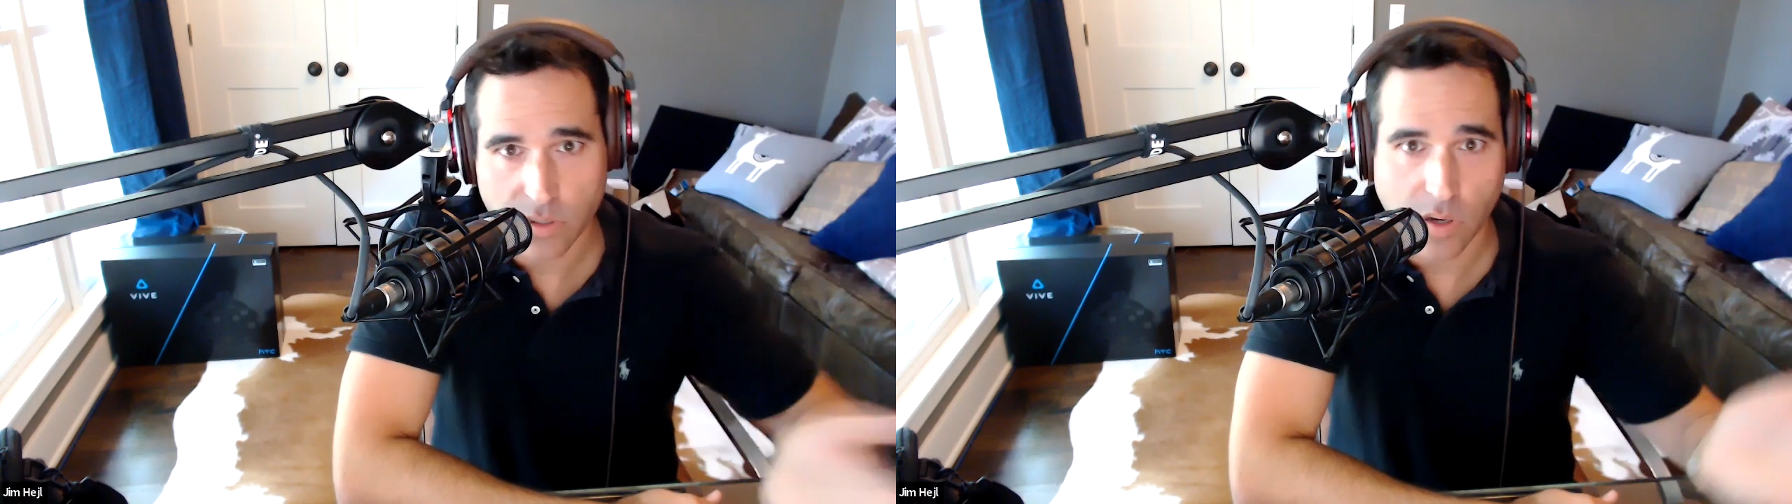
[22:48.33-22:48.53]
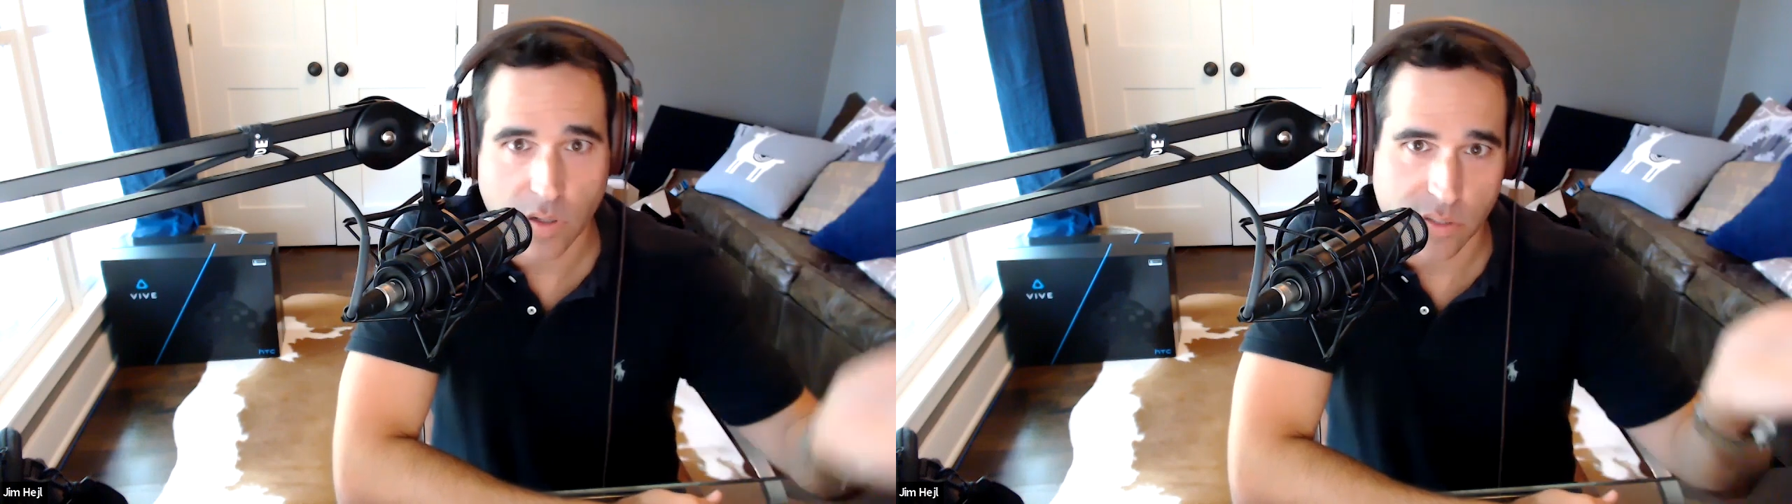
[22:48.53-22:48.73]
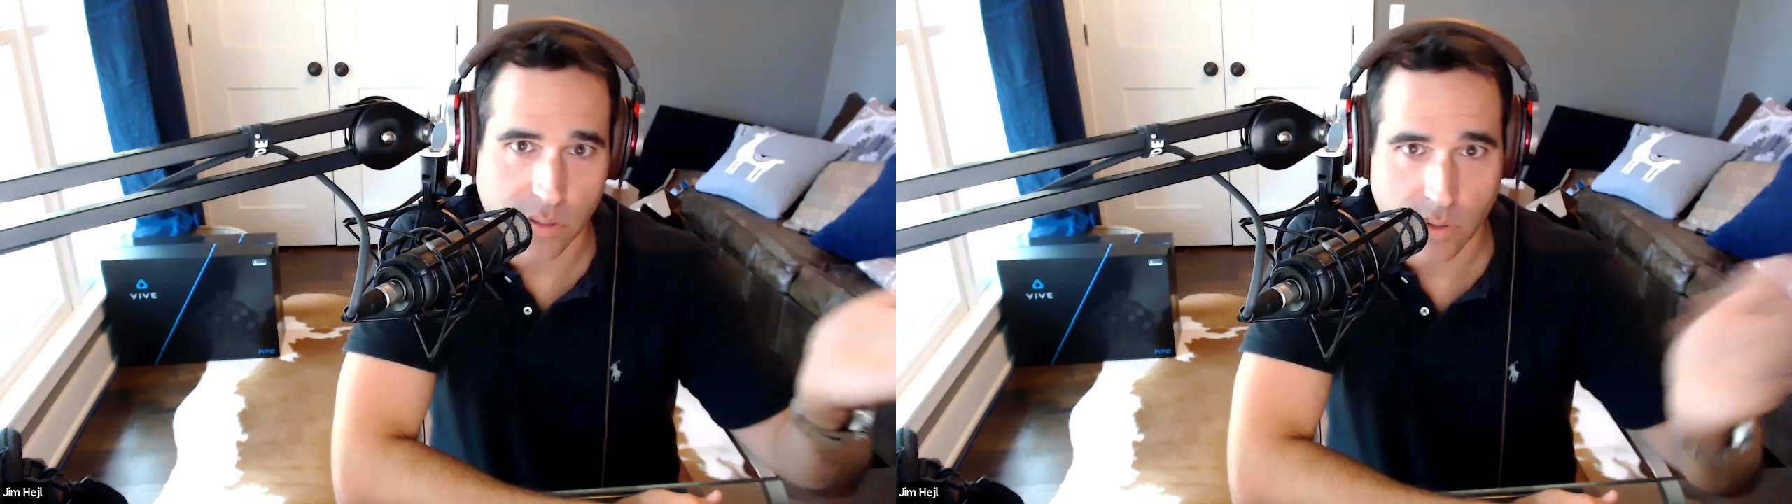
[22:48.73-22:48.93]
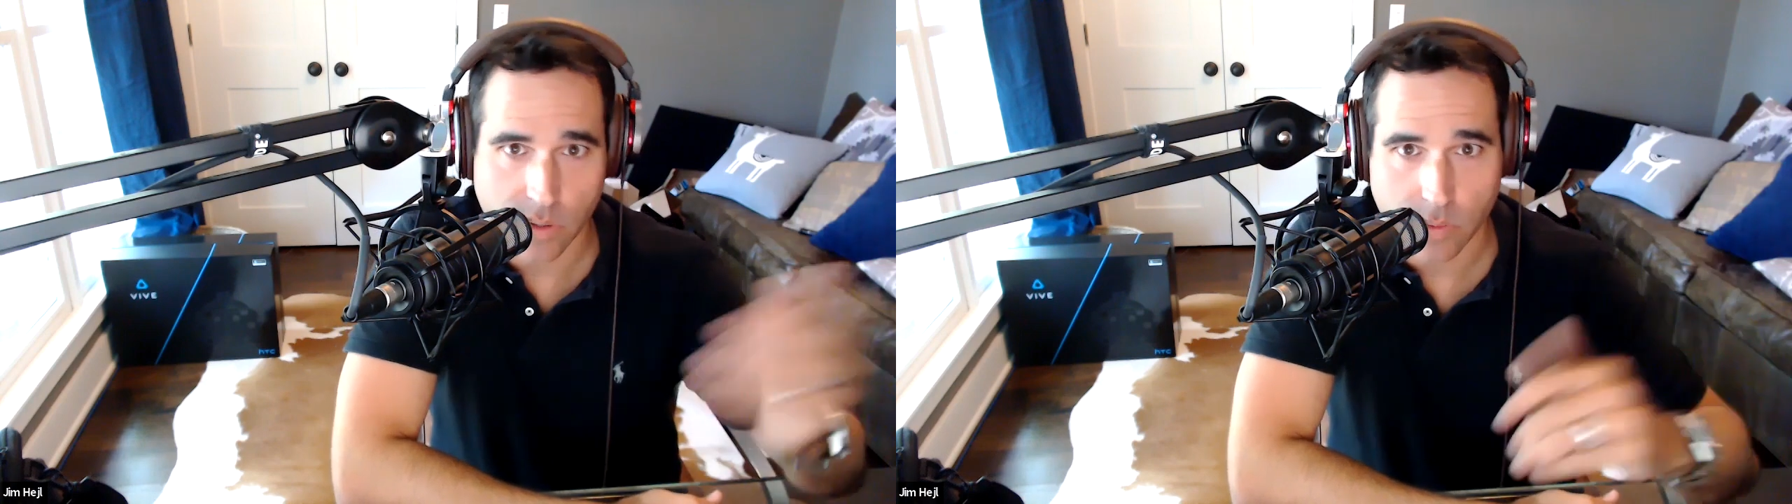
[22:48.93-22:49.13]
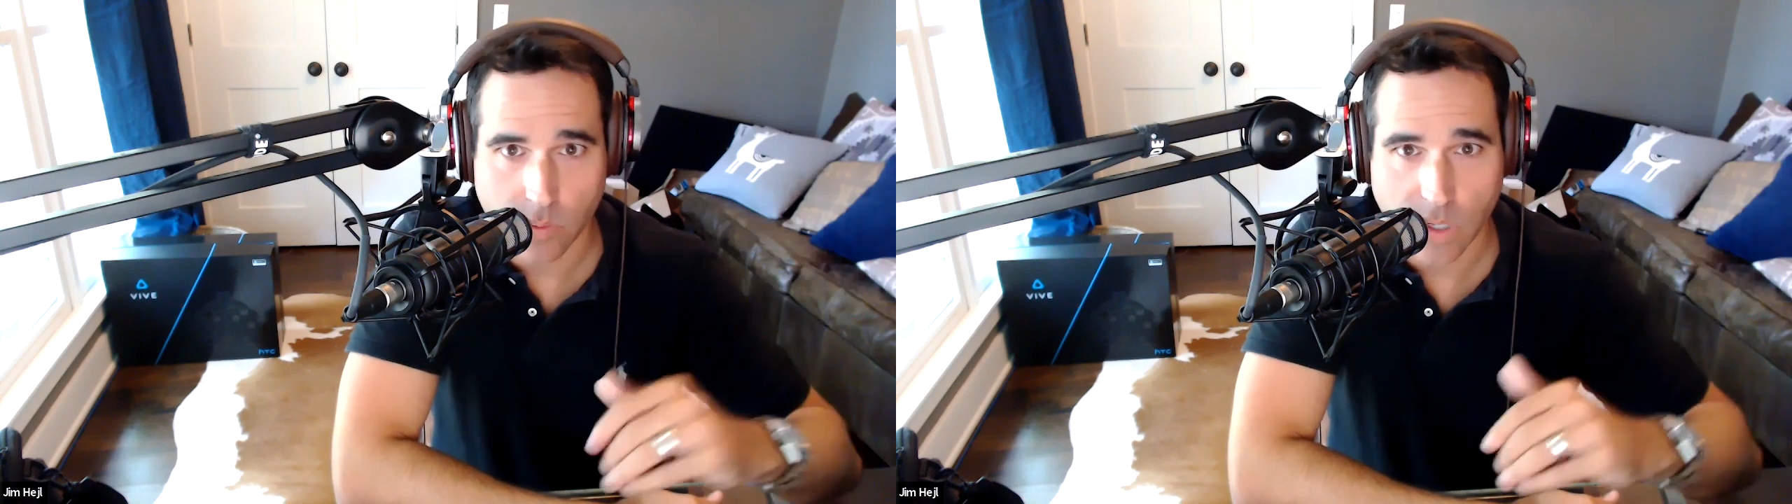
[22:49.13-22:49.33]
or call
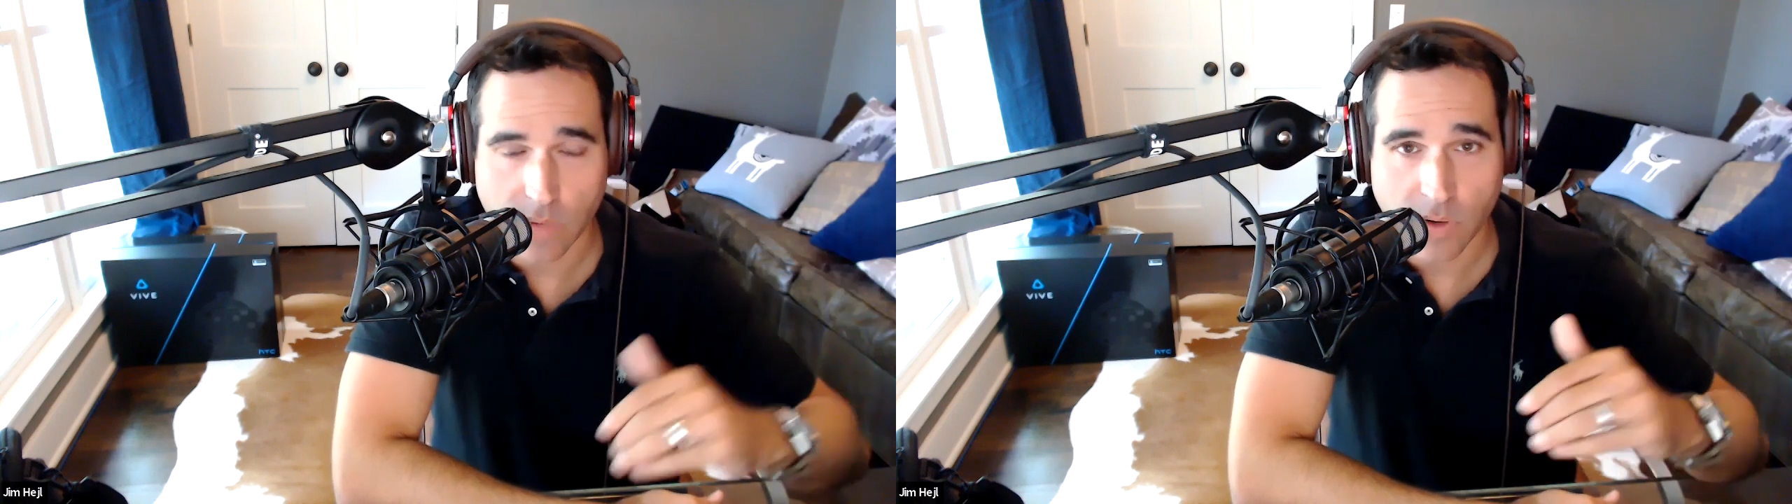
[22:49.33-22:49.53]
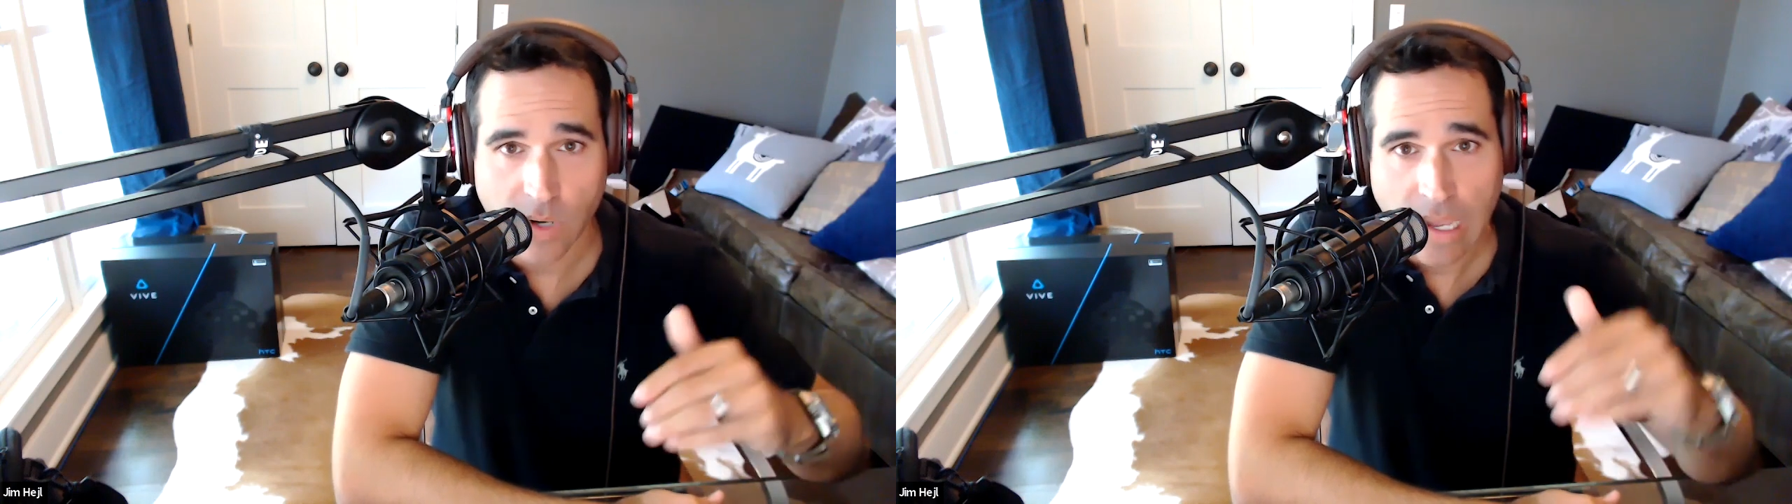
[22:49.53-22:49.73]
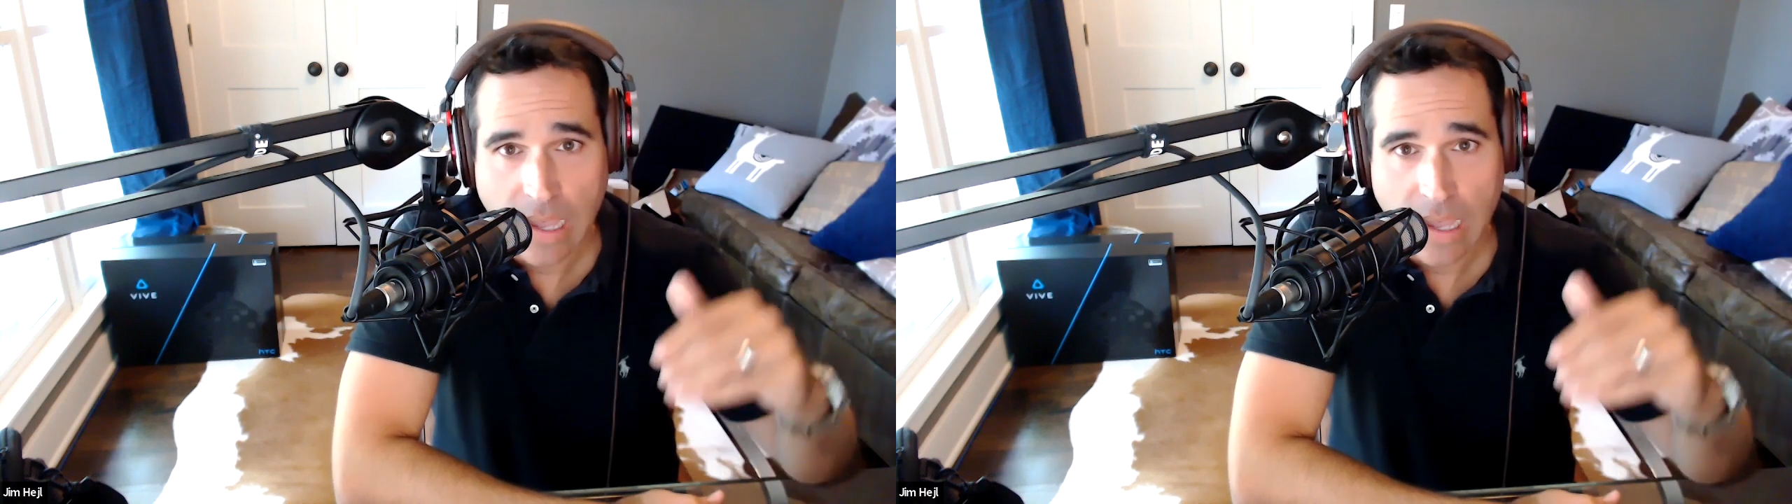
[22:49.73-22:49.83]
center or whatever,